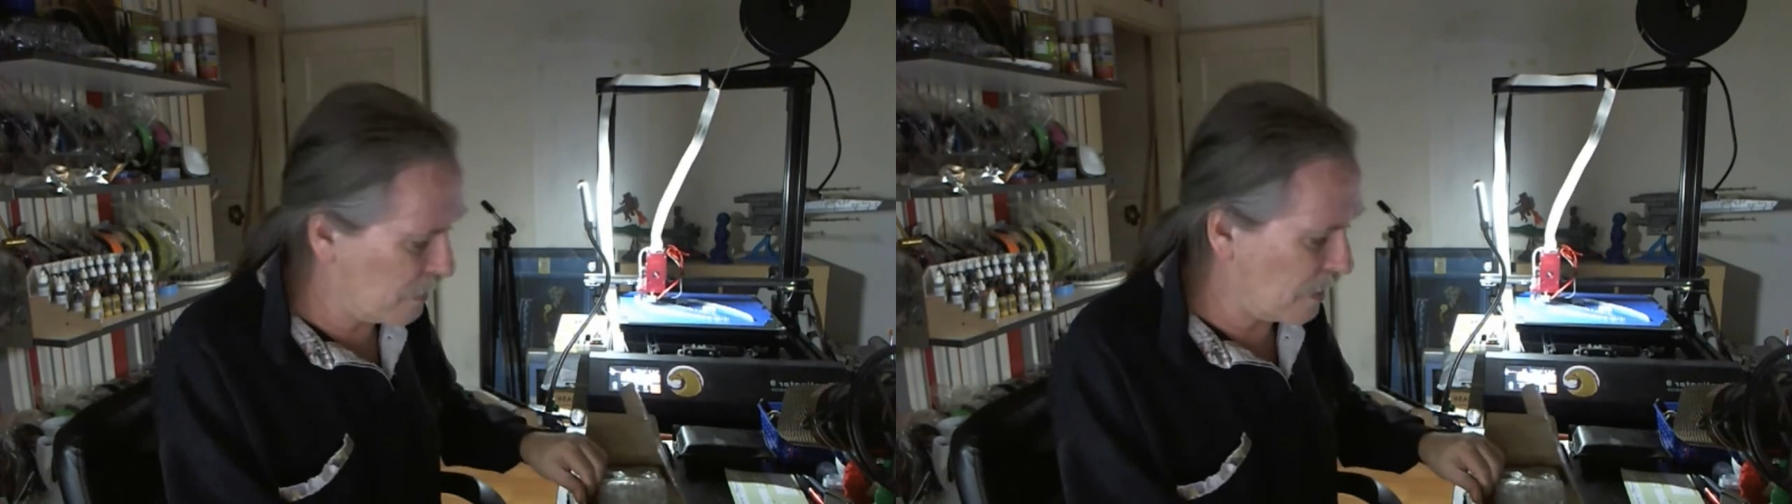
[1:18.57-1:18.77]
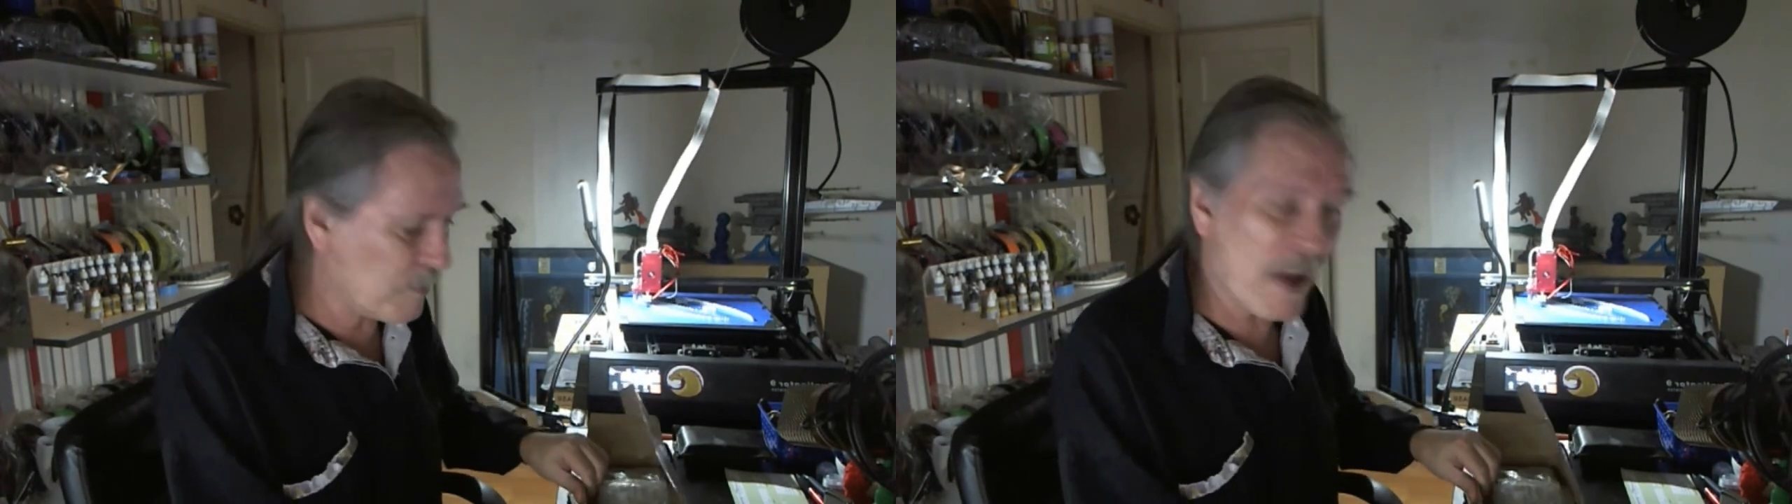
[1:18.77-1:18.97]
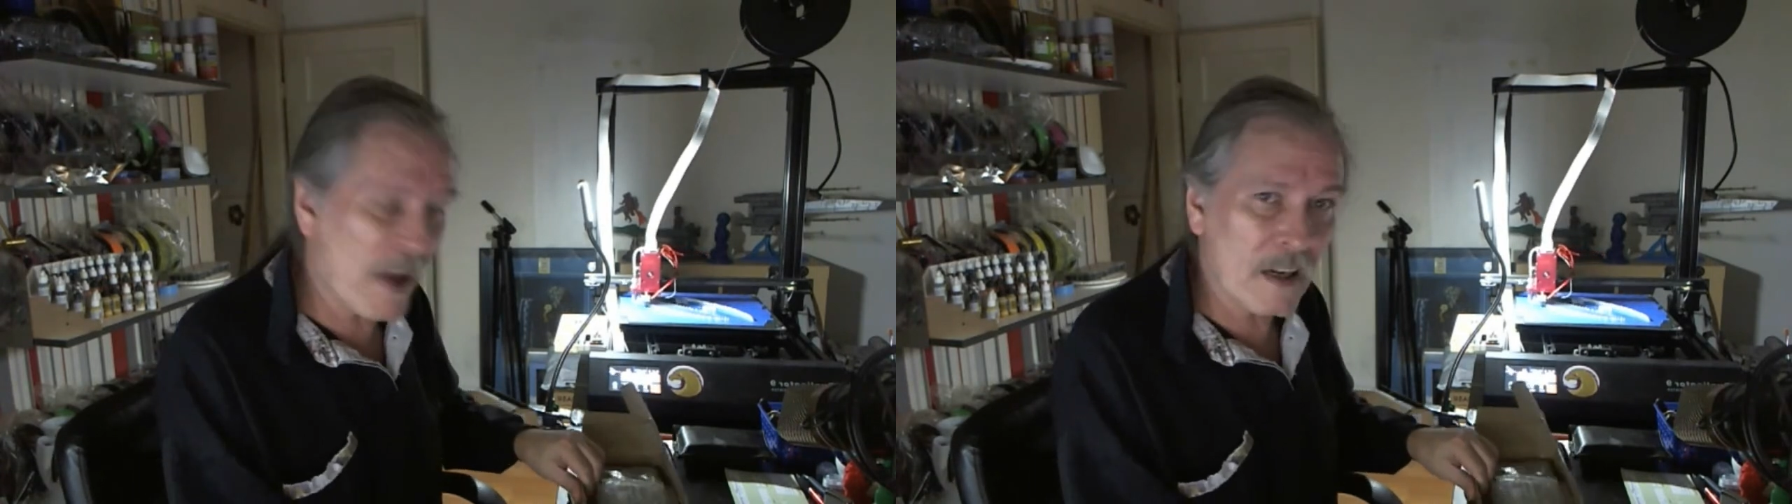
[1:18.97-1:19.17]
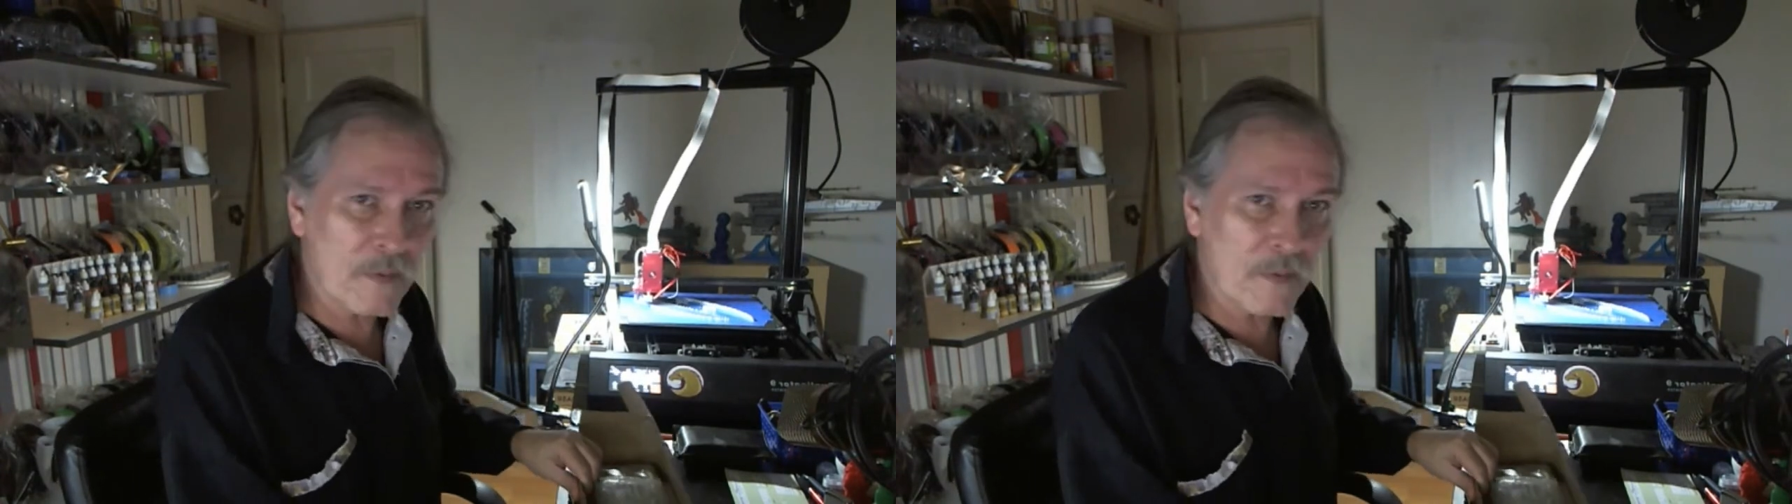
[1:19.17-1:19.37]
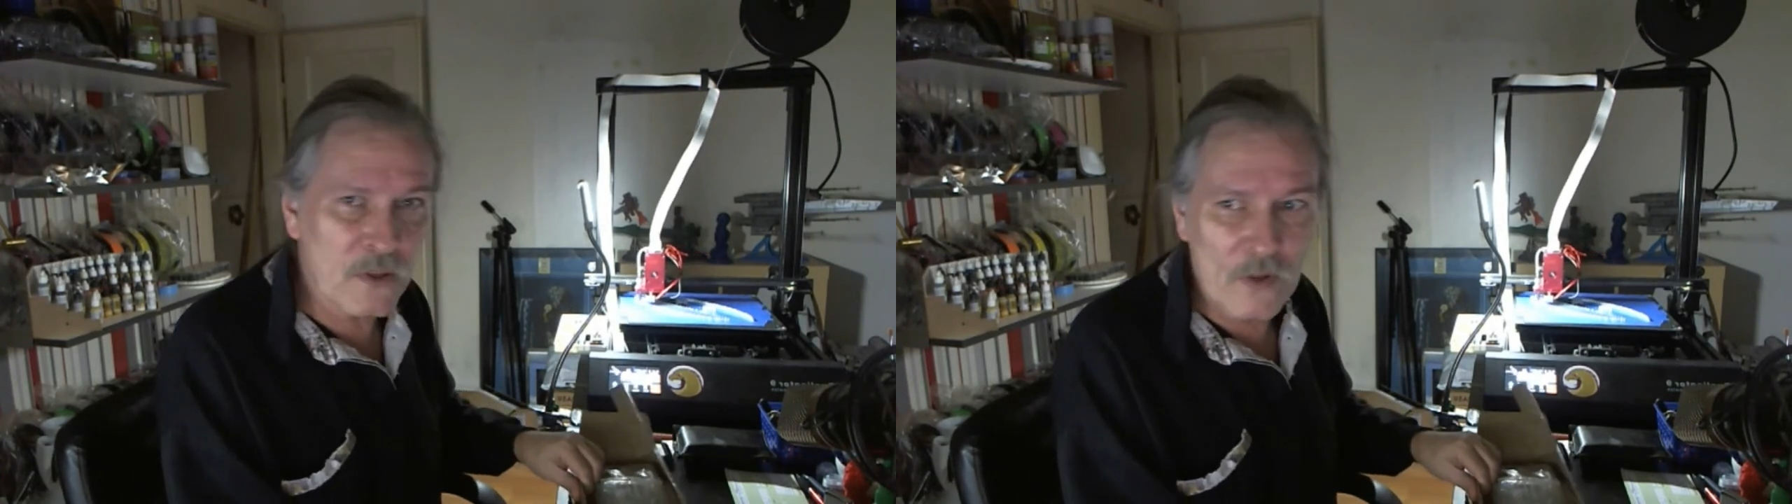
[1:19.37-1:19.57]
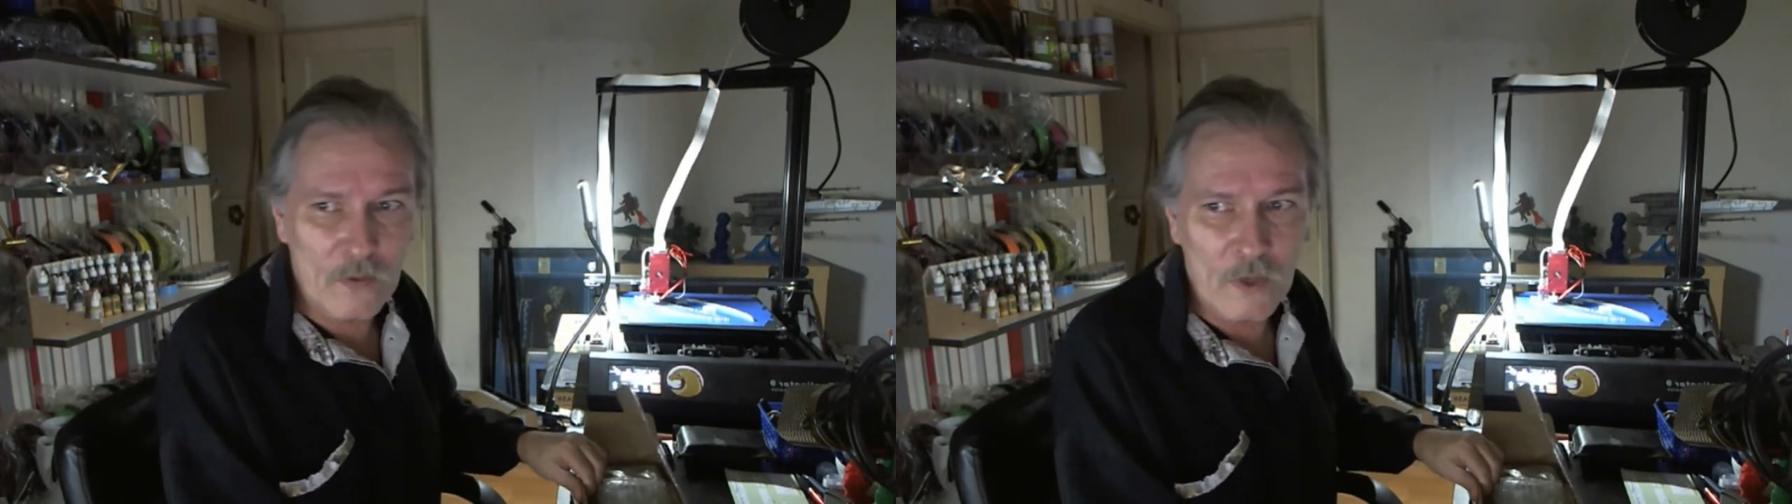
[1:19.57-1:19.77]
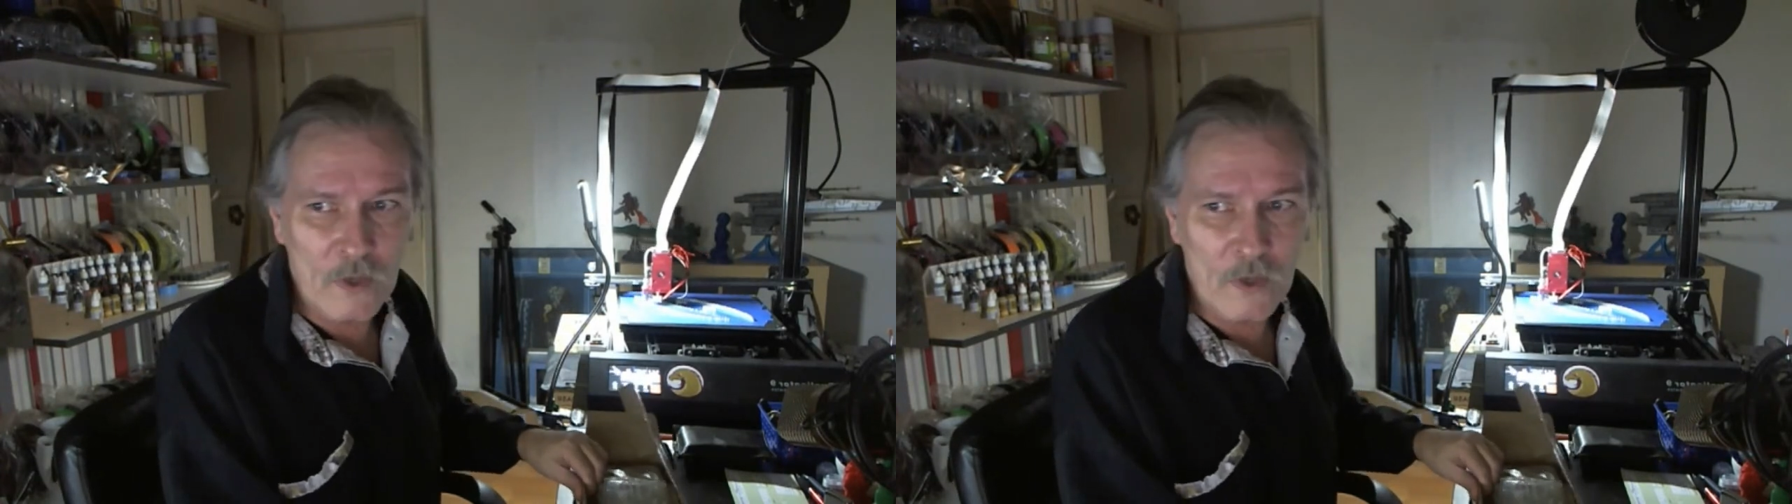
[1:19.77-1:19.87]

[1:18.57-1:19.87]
get it back up to the